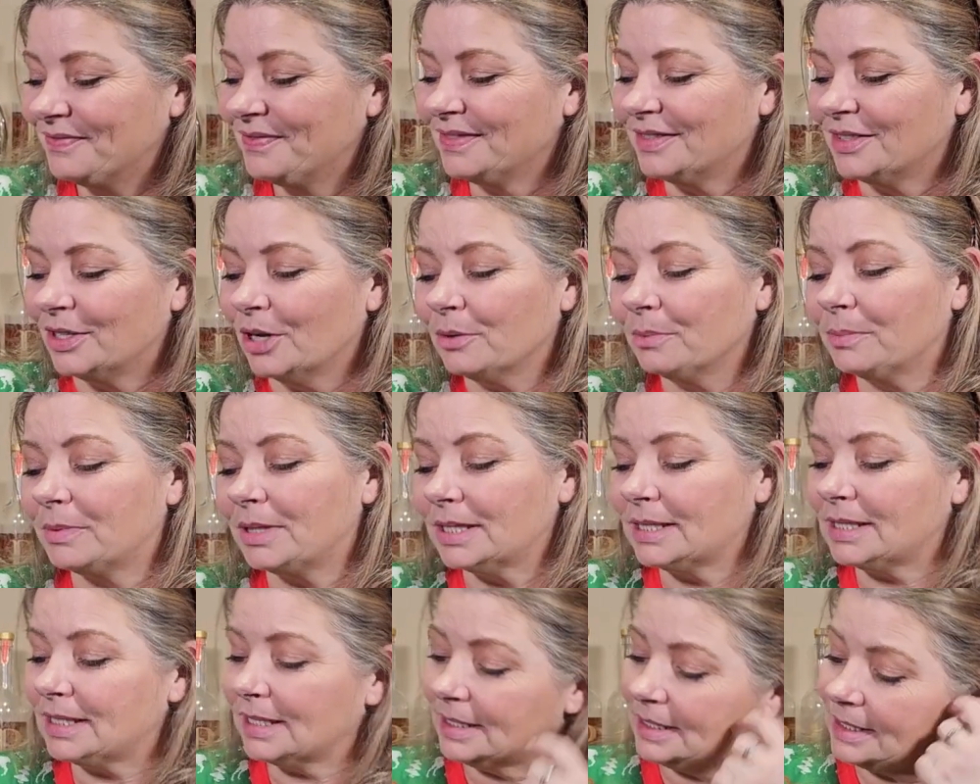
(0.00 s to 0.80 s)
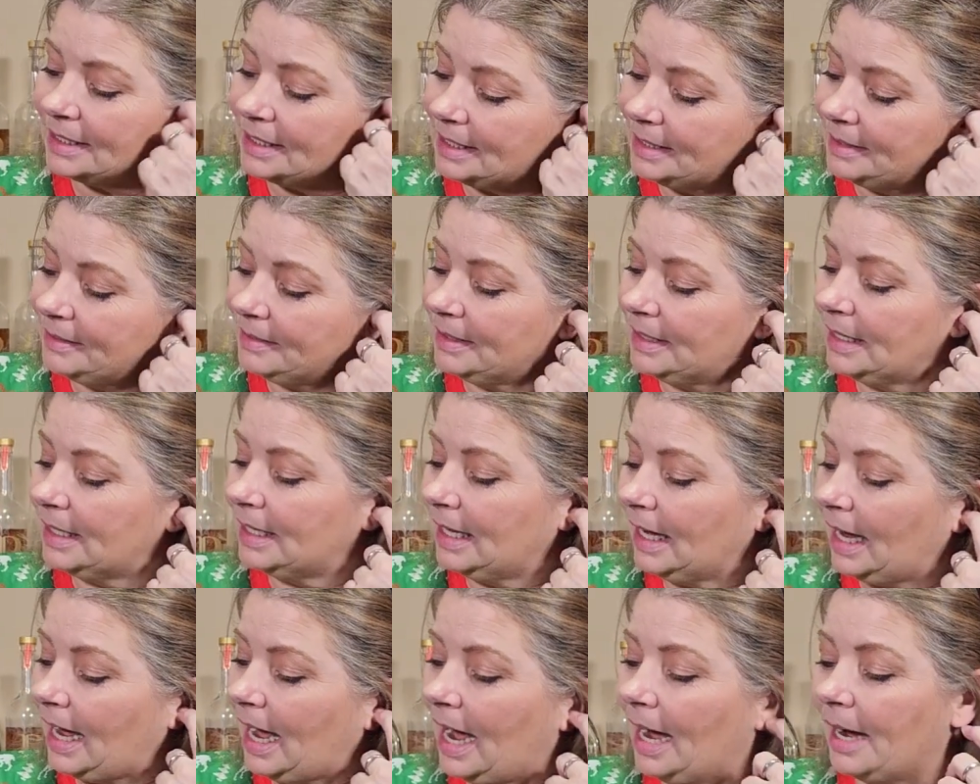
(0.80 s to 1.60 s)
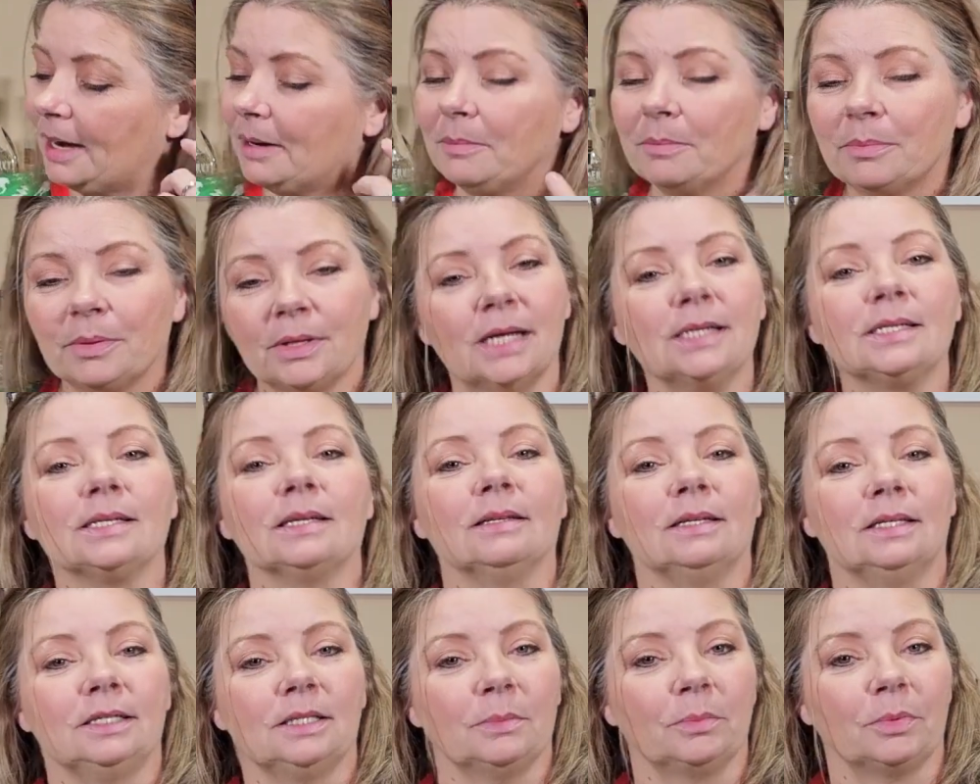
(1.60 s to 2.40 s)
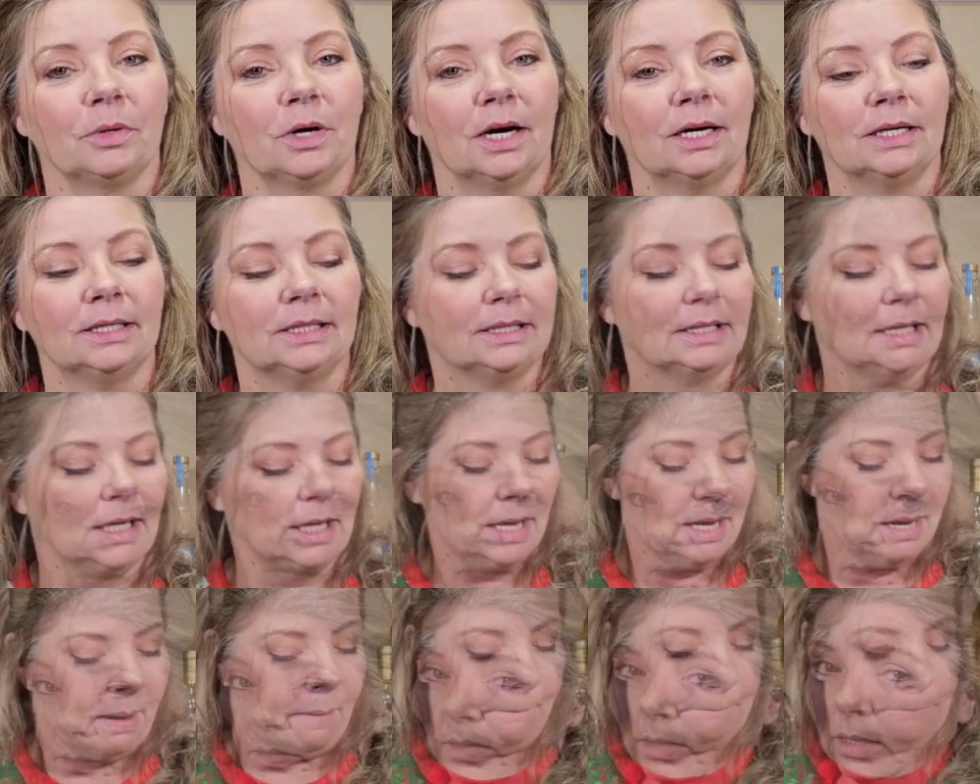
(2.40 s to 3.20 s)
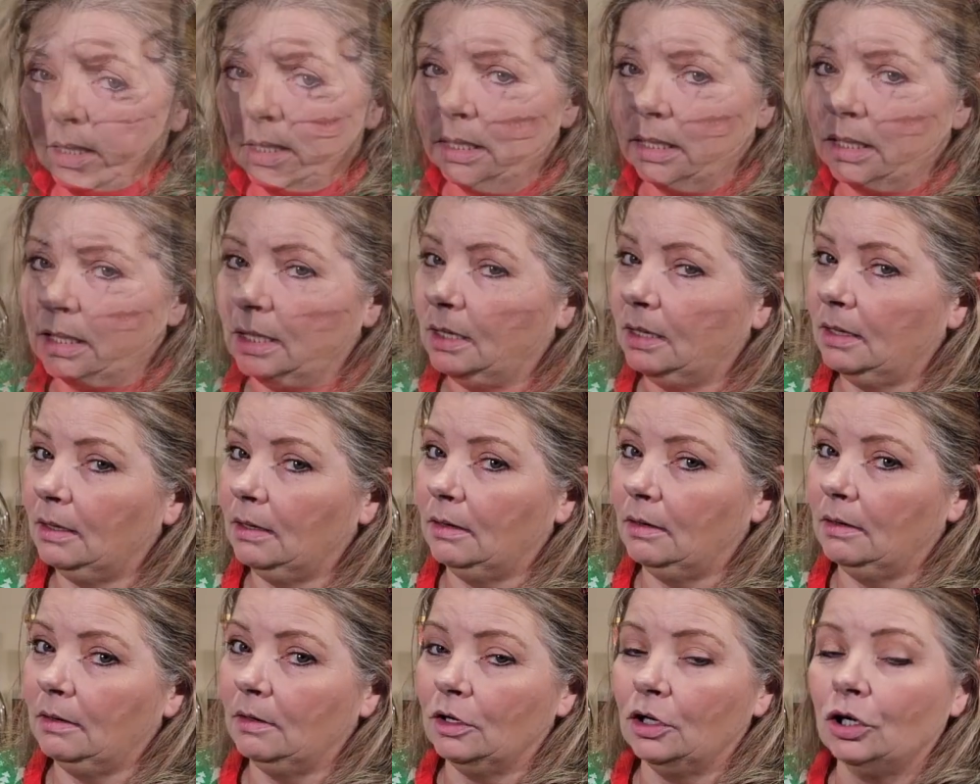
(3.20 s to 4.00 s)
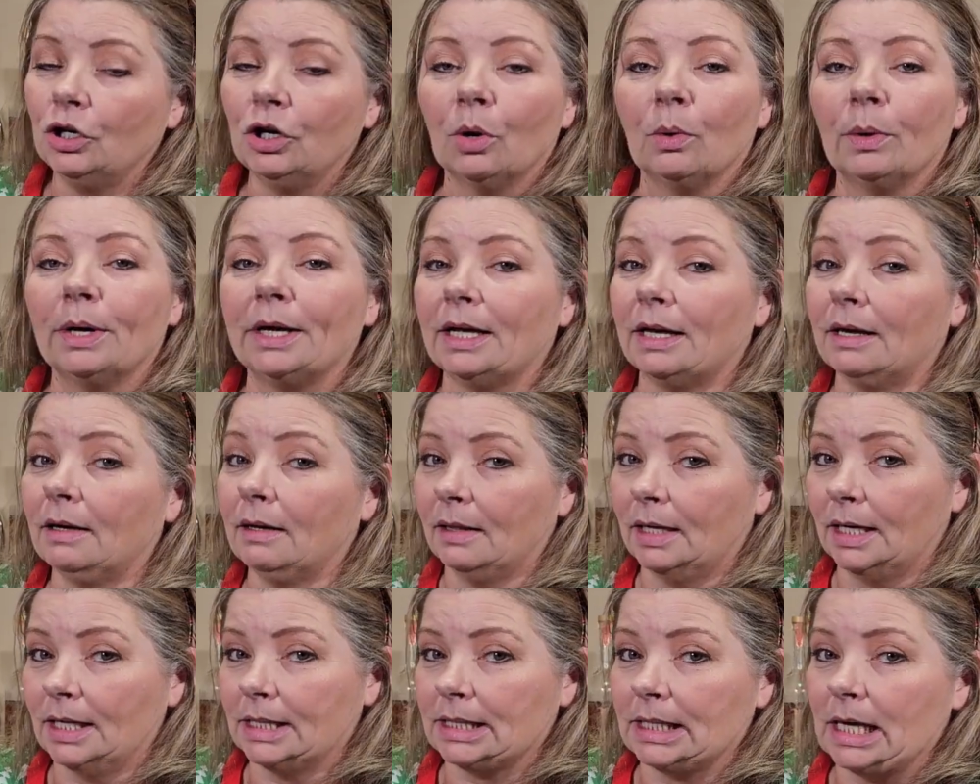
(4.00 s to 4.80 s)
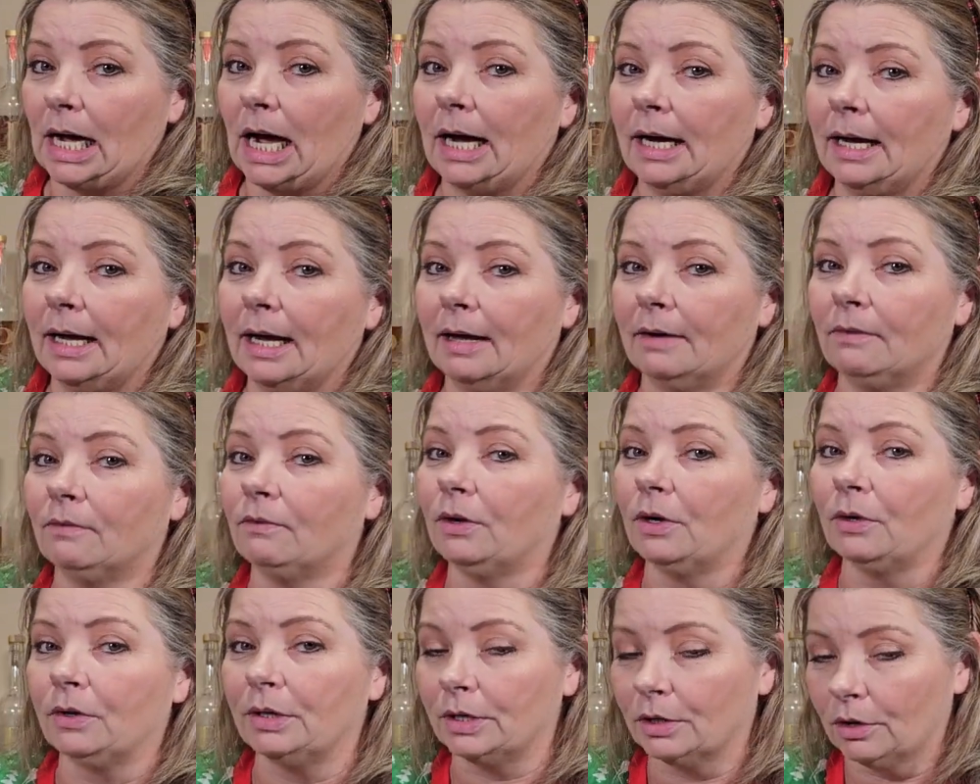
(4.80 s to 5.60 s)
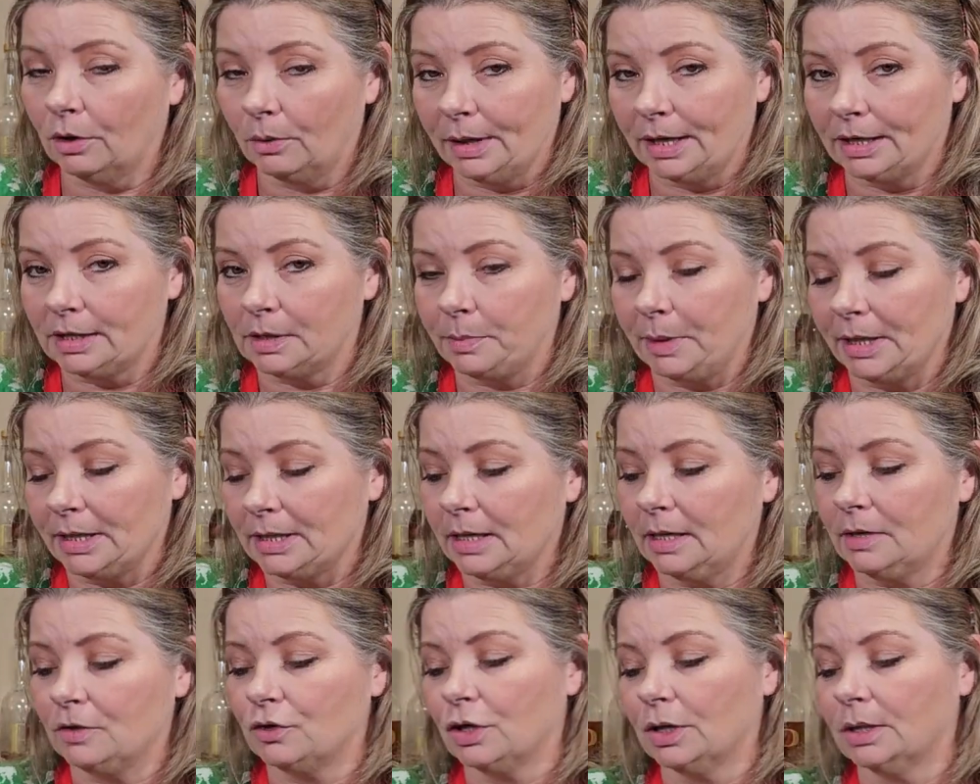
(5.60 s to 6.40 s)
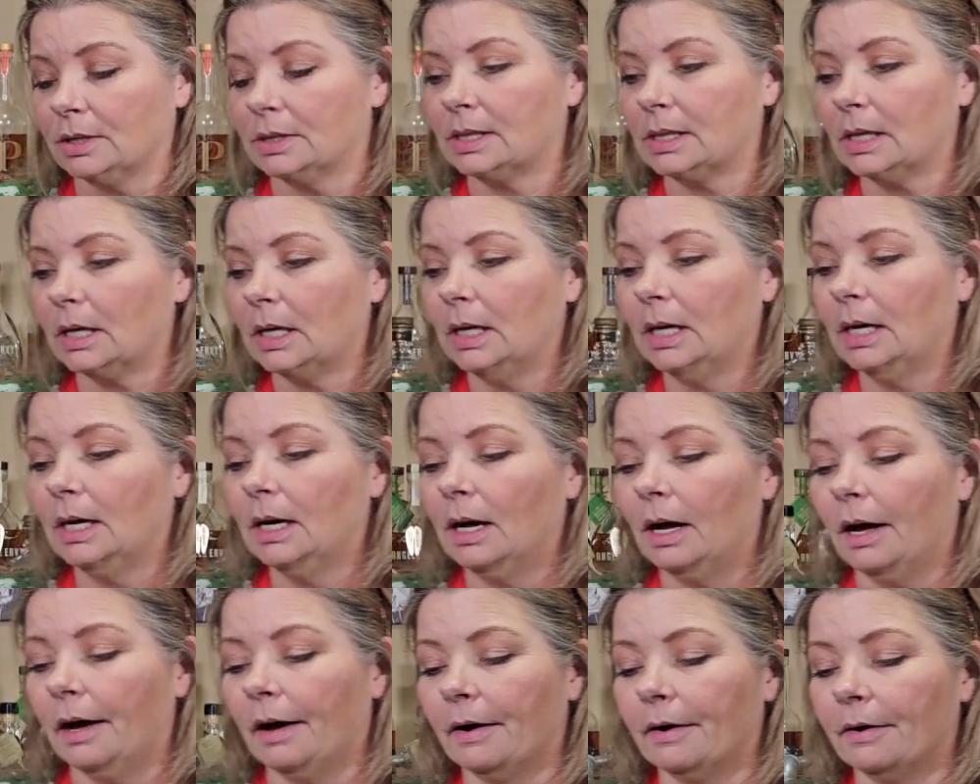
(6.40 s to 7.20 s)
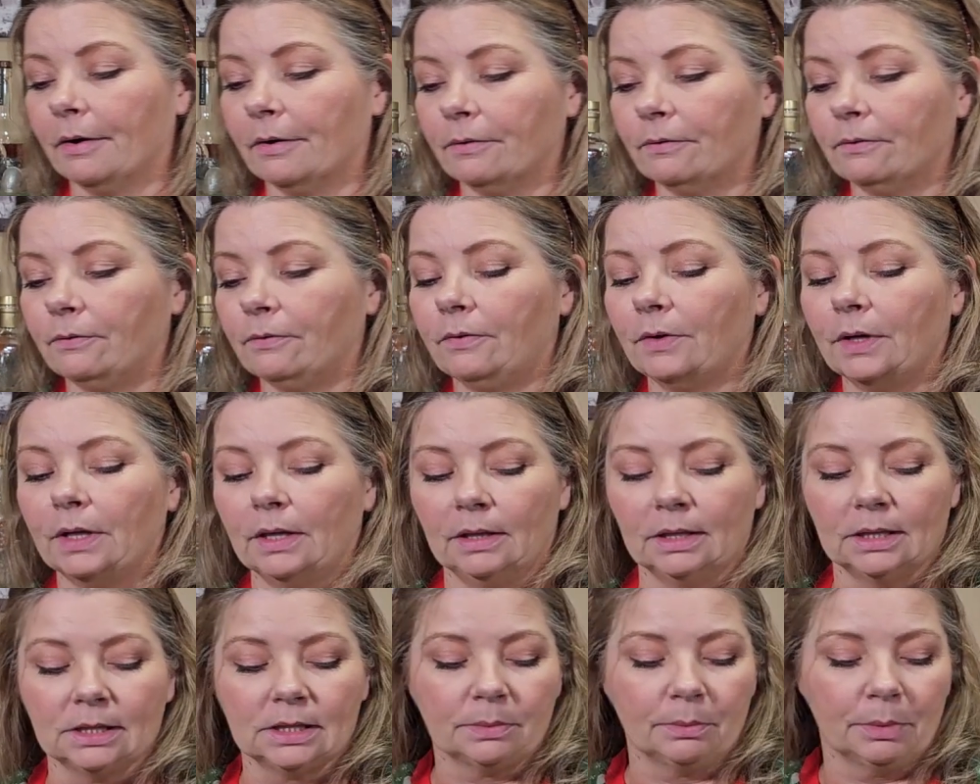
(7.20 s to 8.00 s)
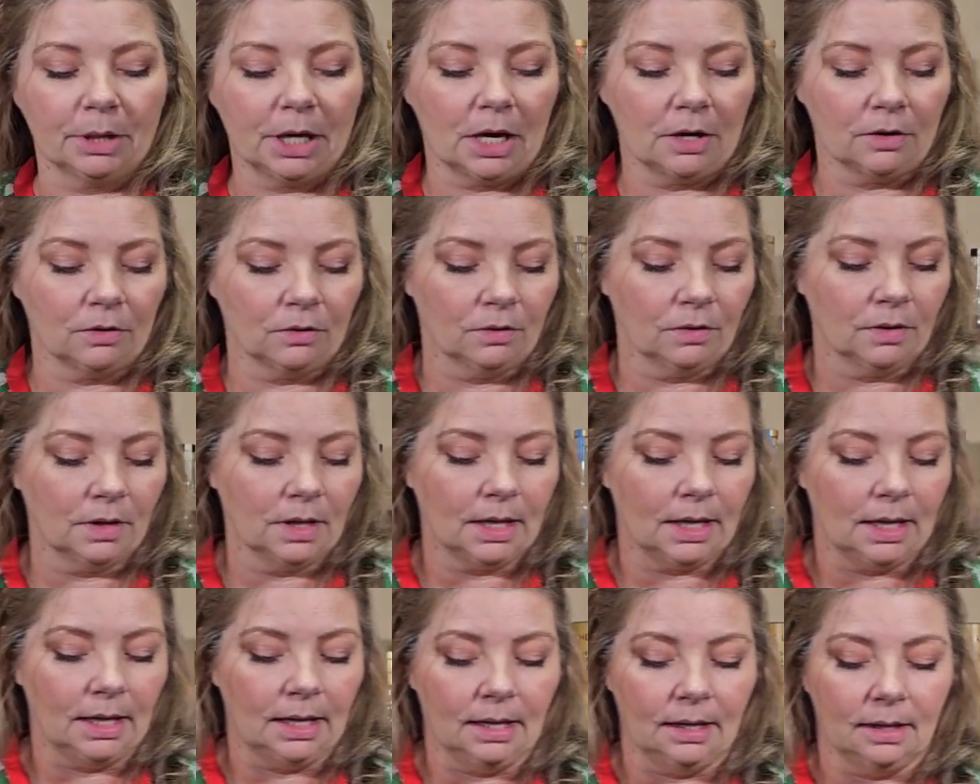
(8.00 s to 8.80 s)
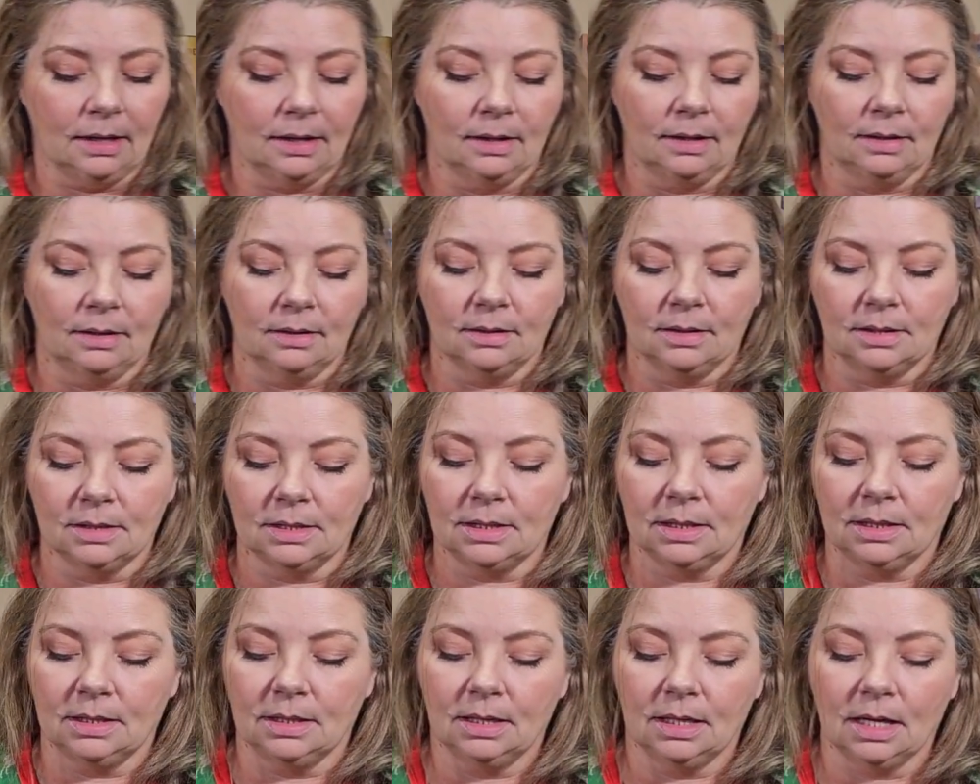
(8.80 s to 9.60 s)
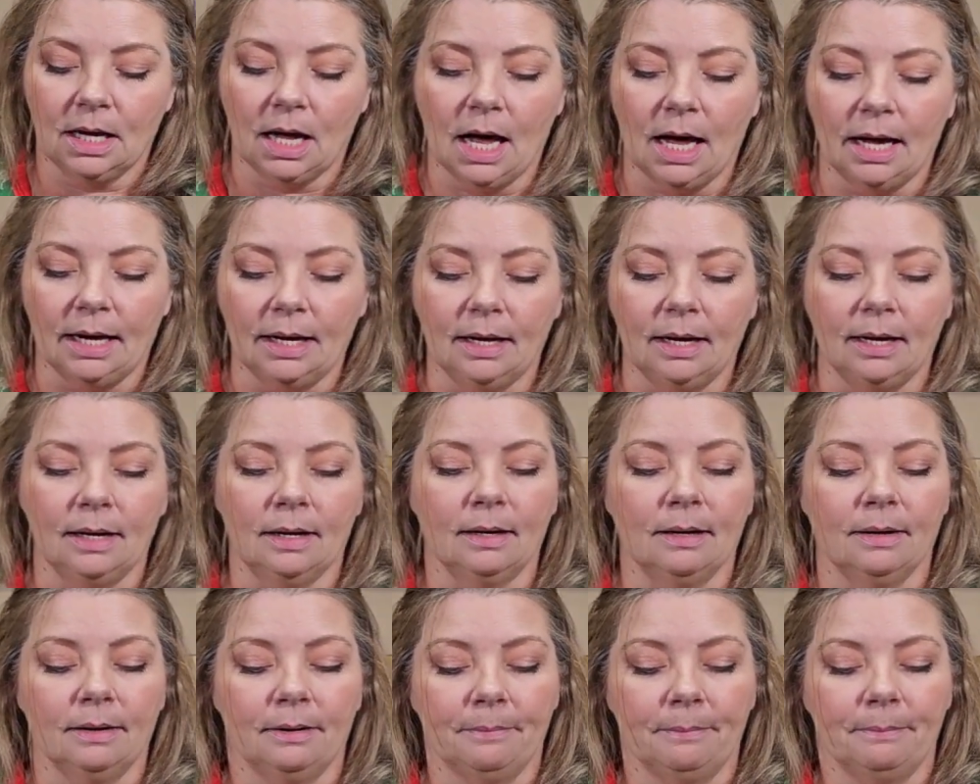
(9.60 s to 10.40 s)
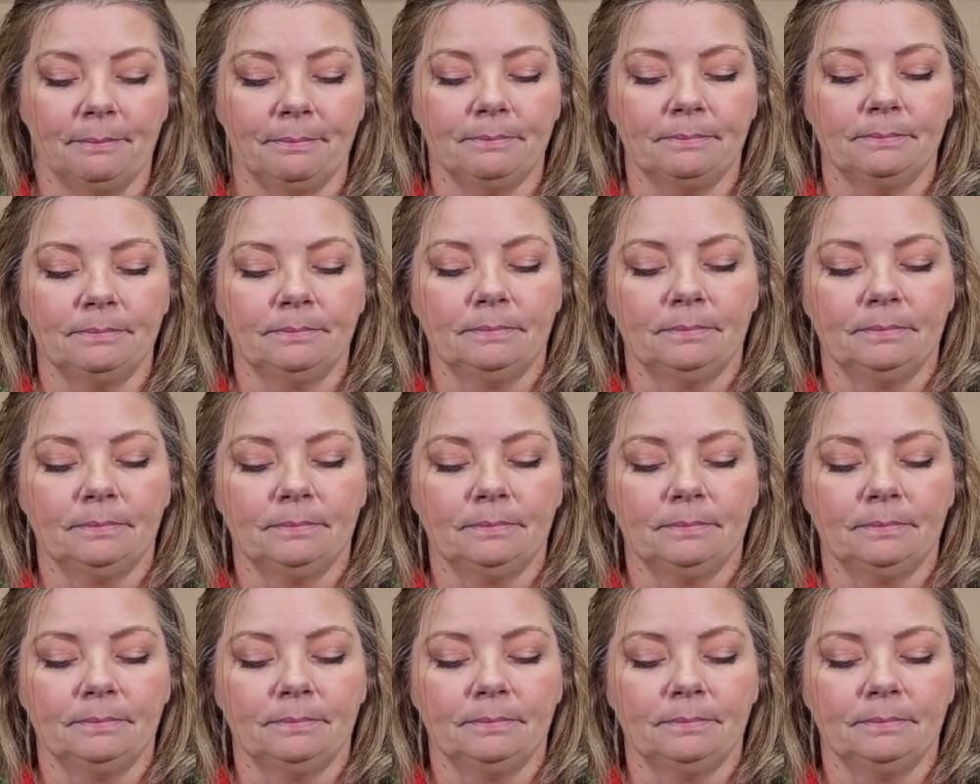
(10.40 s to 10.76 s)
Nope, I'm pleasantly surprised. Going into this, I had very low expectations of this bottle, and I'm